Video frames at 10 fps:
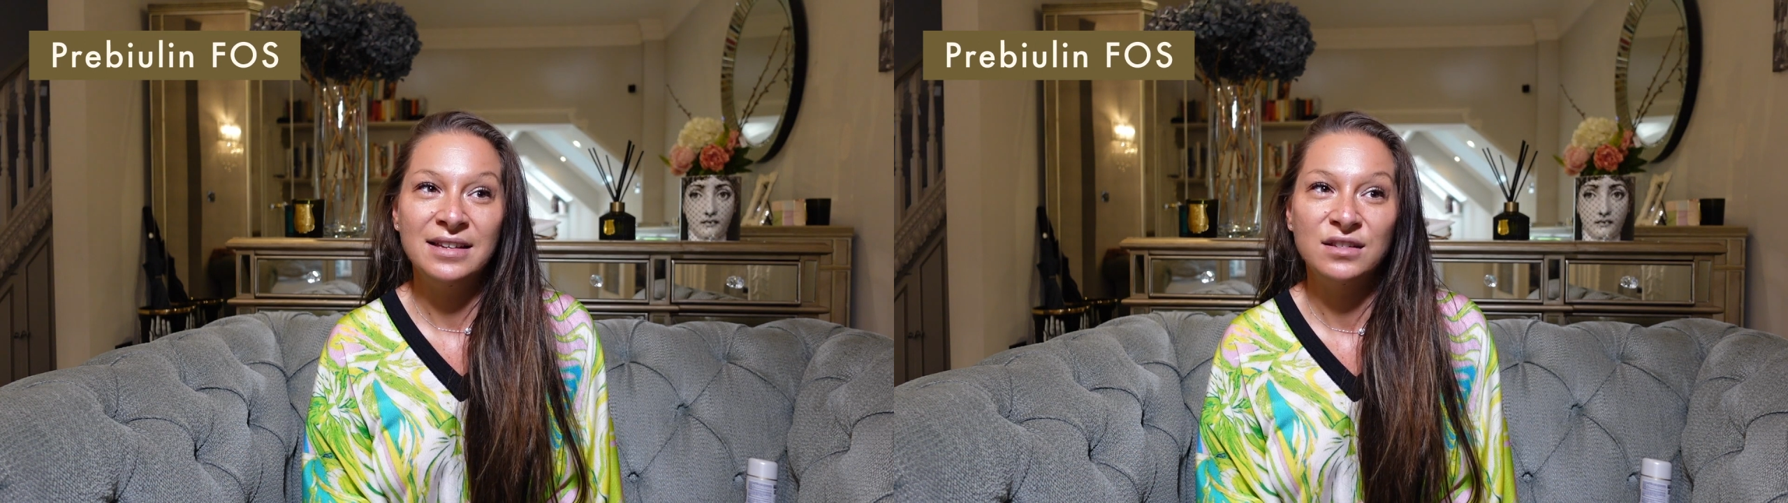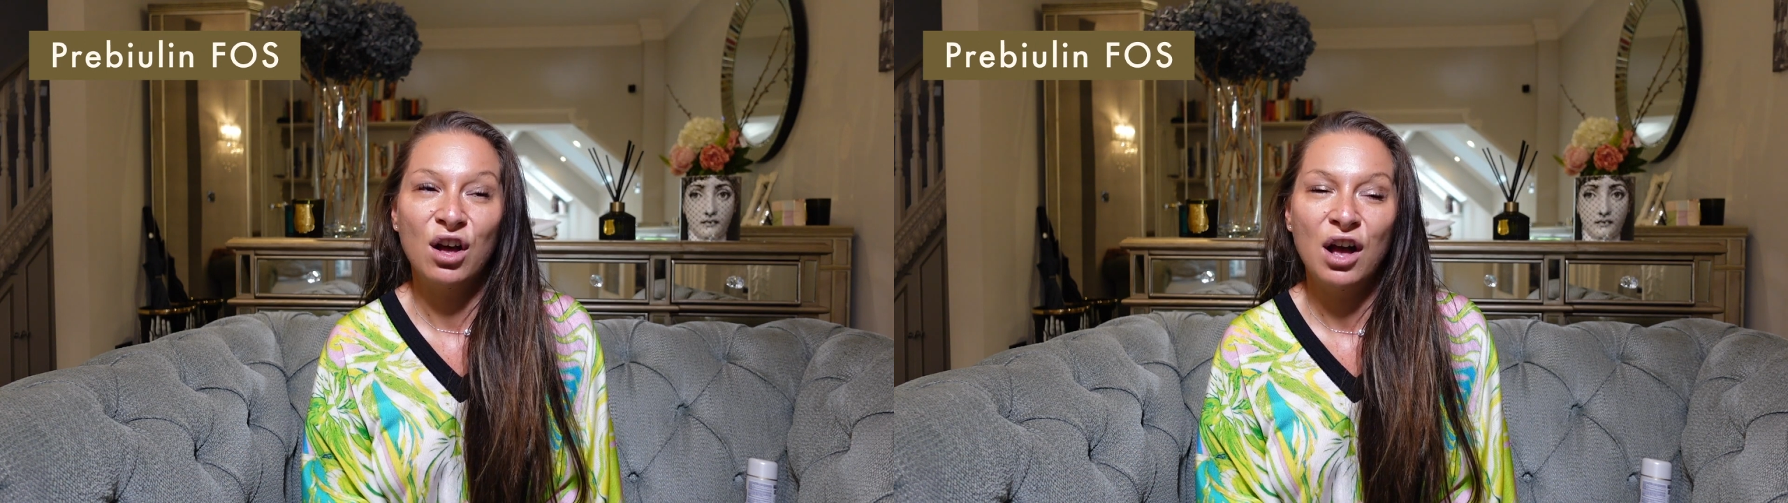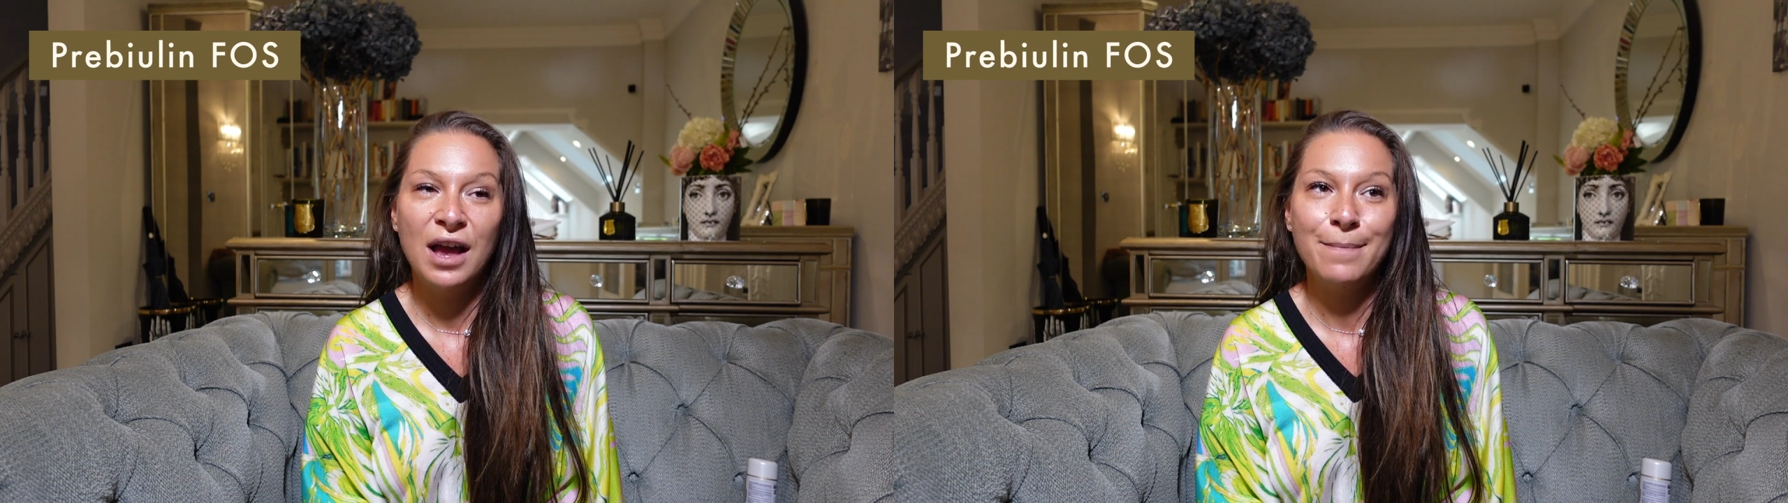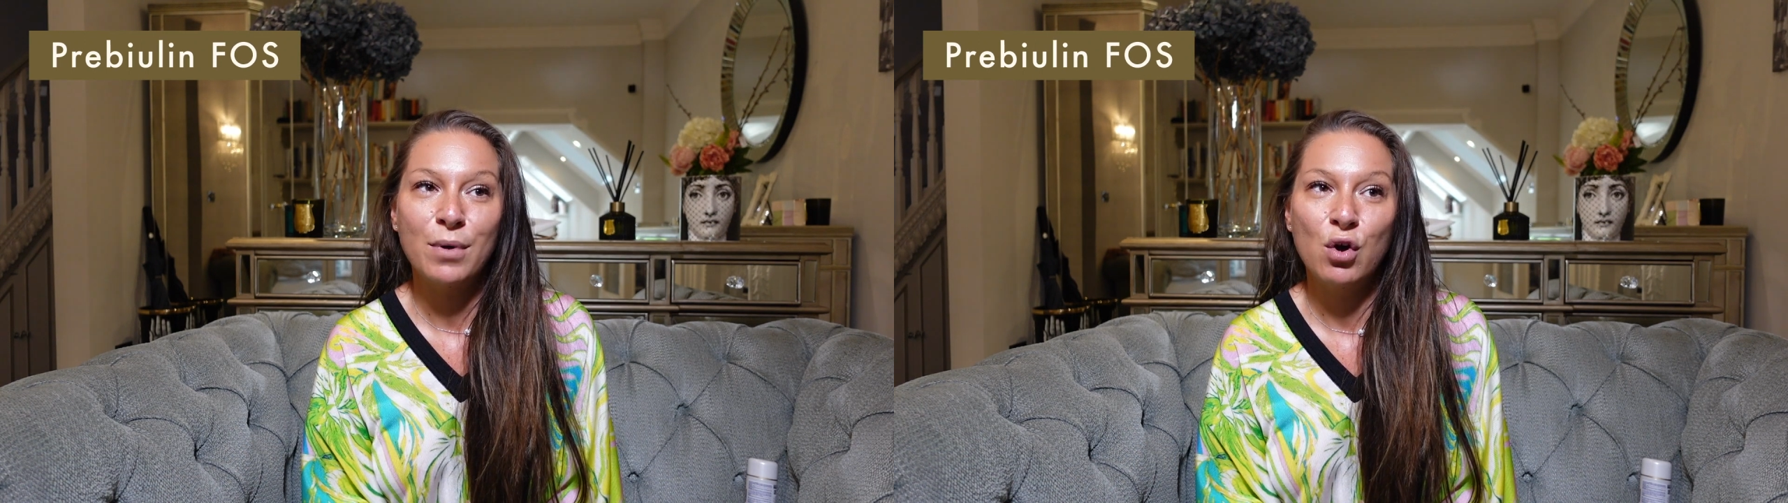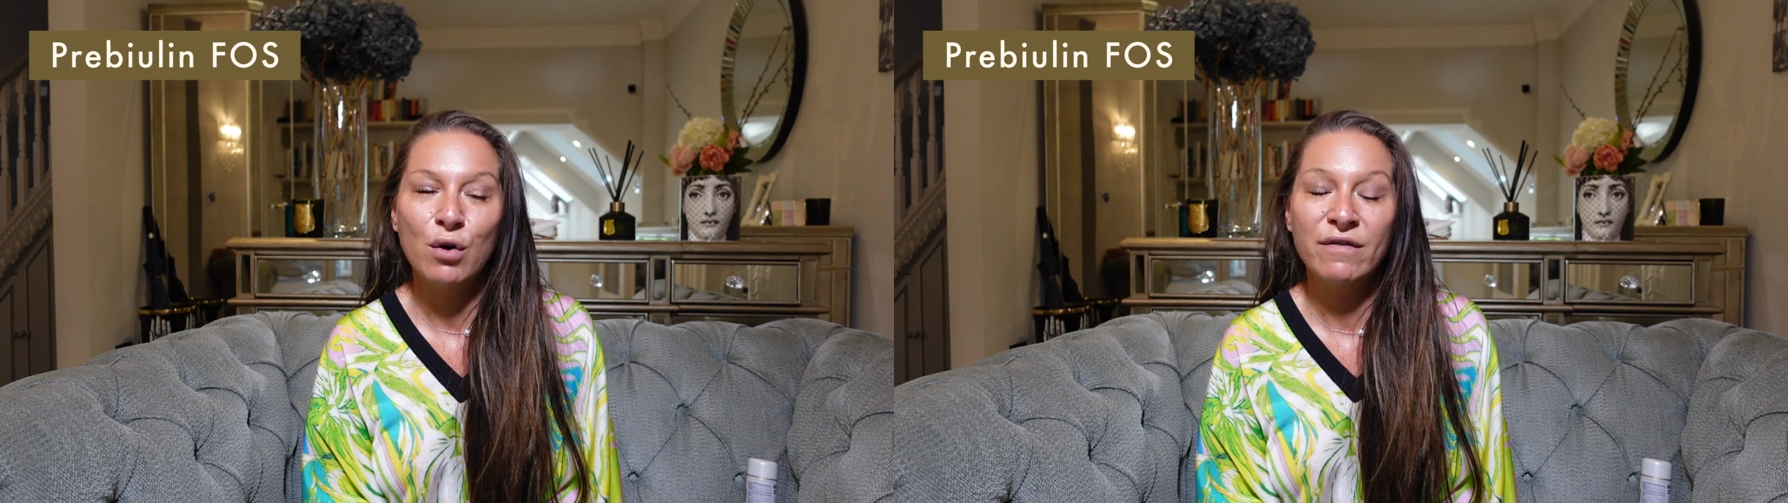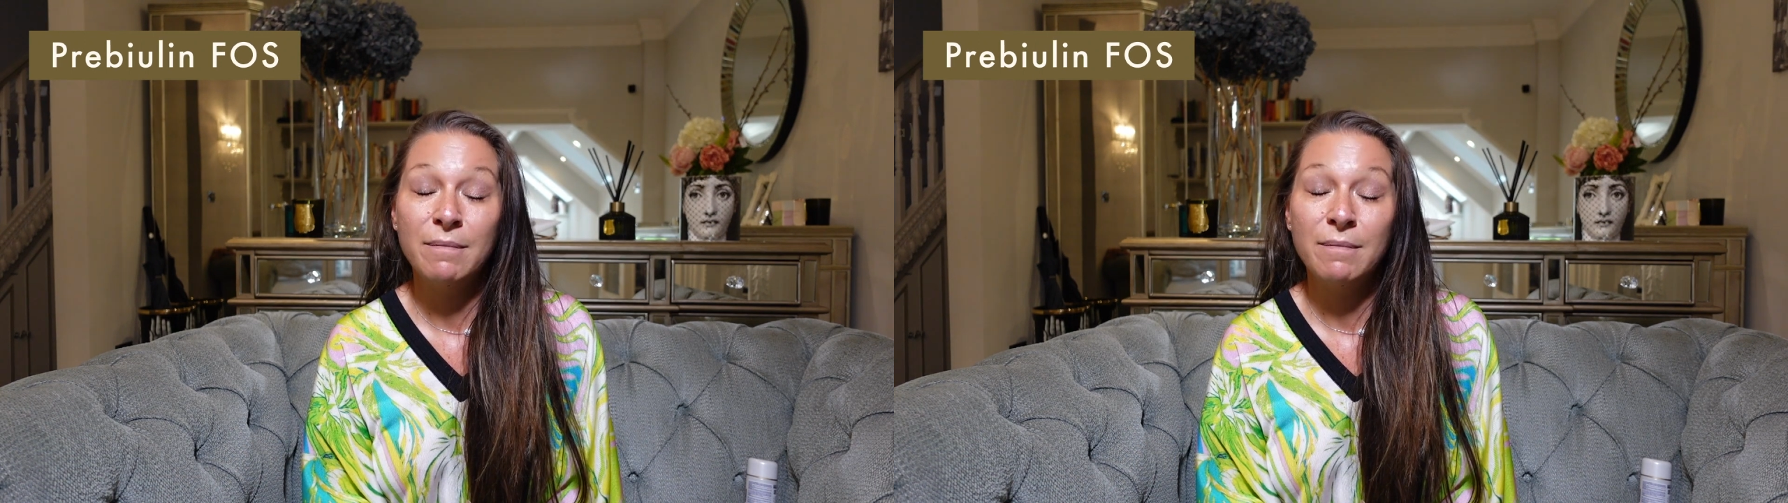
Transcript: type of